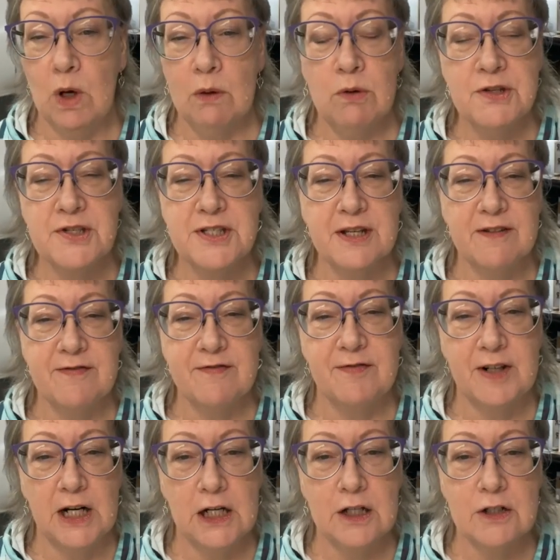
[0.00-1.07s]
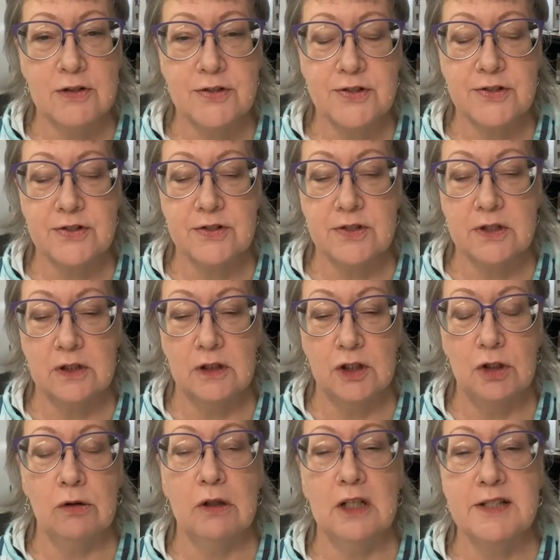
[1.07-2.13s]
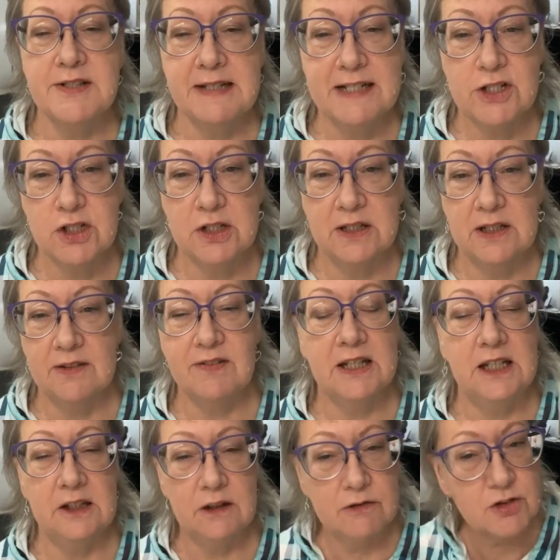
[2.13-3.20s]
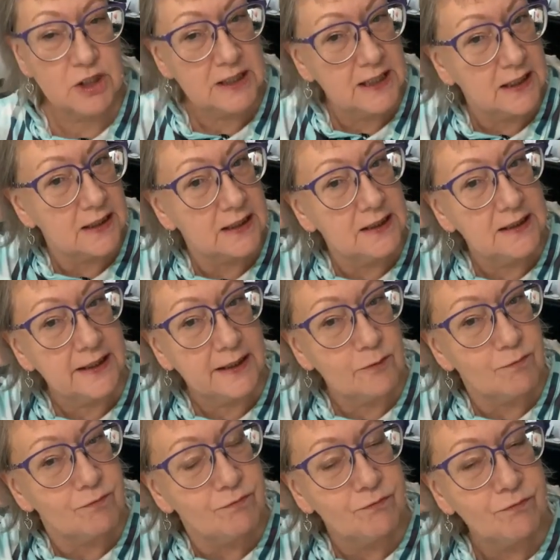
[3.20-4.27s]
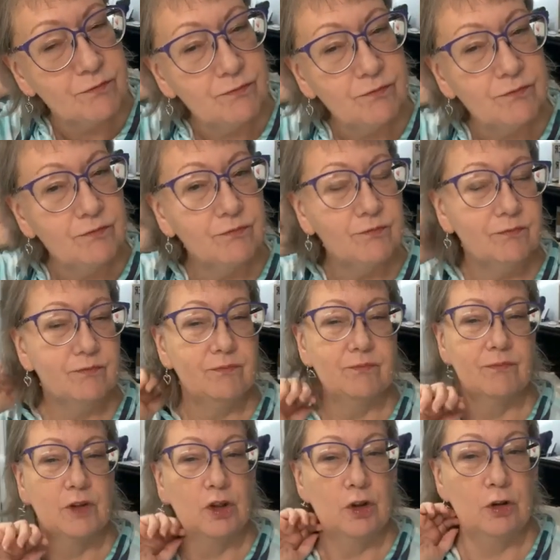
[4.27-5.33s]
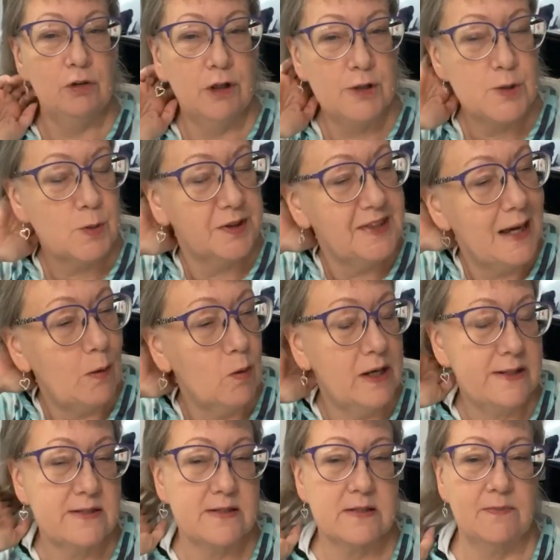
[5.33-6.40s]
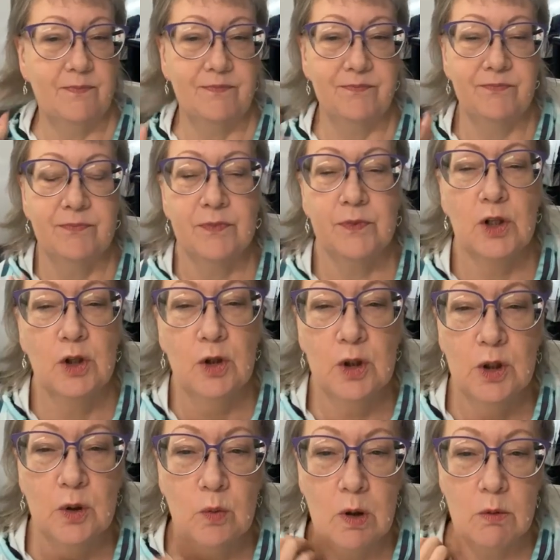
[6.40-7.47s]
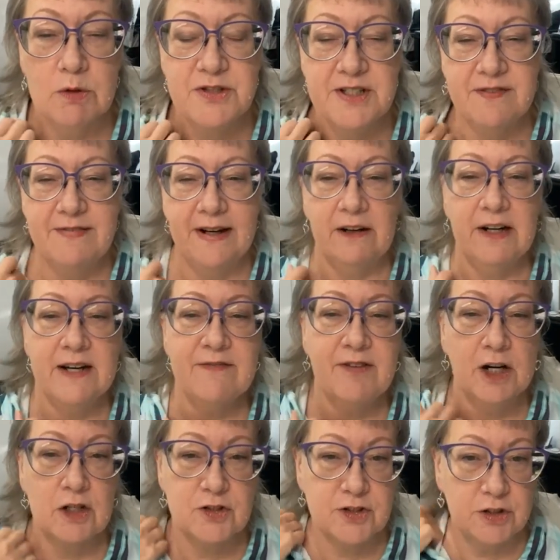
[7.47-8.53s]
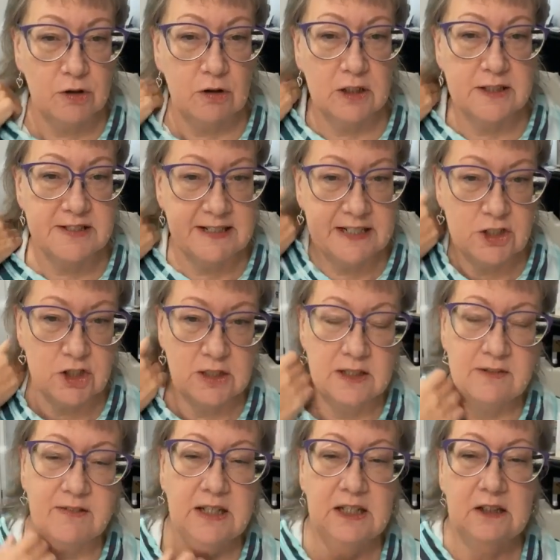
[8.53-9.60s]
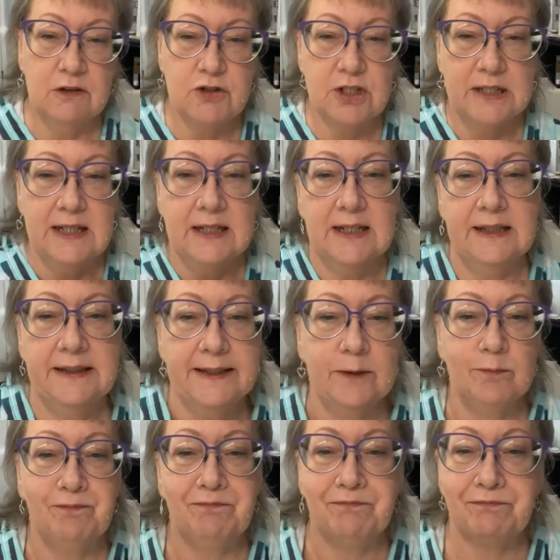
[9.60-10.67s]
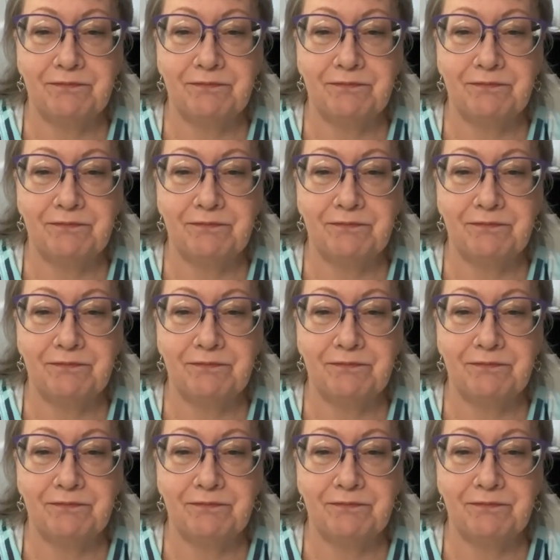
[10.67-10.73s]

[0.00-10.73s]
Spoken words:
What was the first utilization of ketogenic eating? Who knows what that was? What was the very first utilization of ketogenic eating?